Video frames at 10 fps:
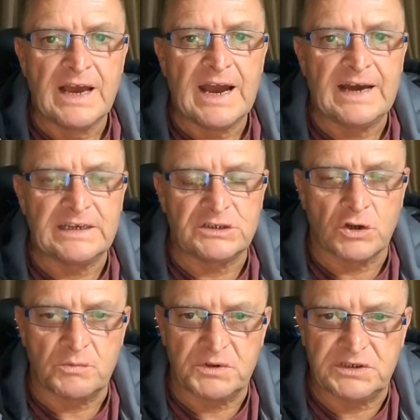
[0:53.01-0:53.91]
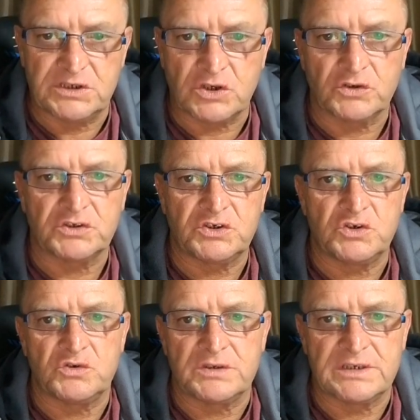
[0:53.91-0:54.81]
and it's not a British
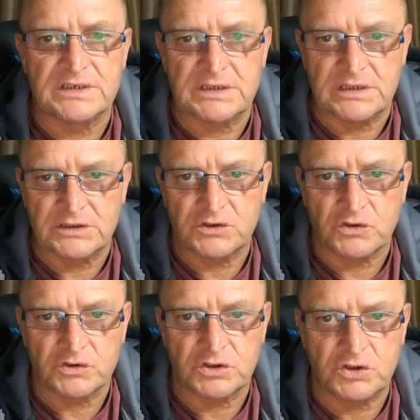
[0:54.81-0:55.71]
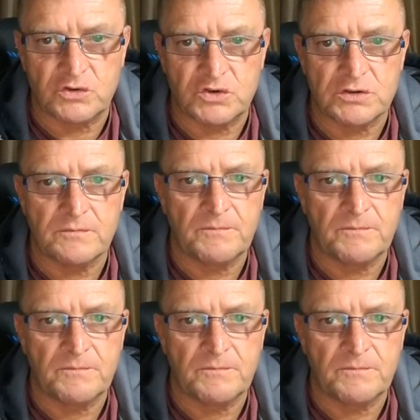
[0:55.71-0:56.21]
constitution, it's an English constitution.